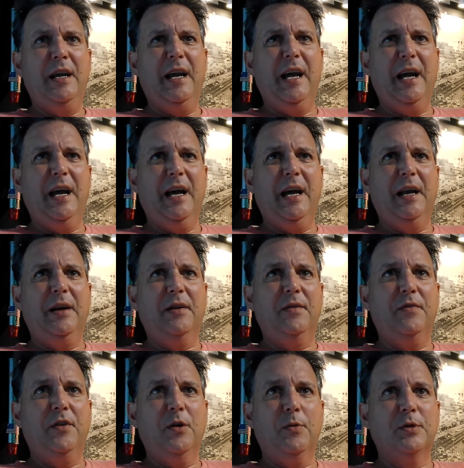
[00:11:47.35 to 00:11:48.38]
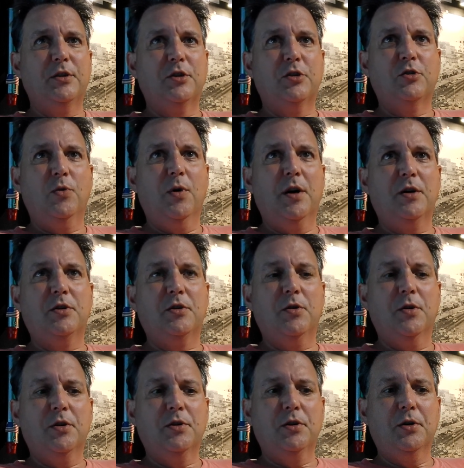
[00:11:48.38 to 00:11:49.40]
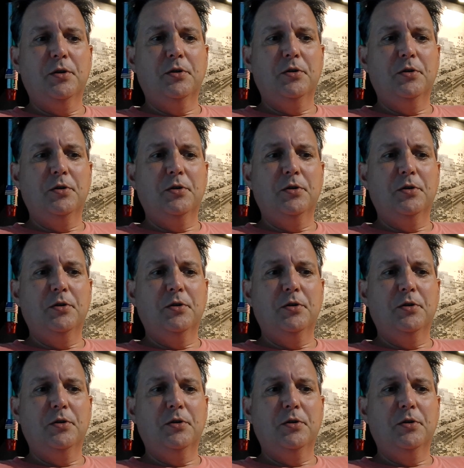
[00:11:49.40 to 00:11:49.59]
and there was a shore excursion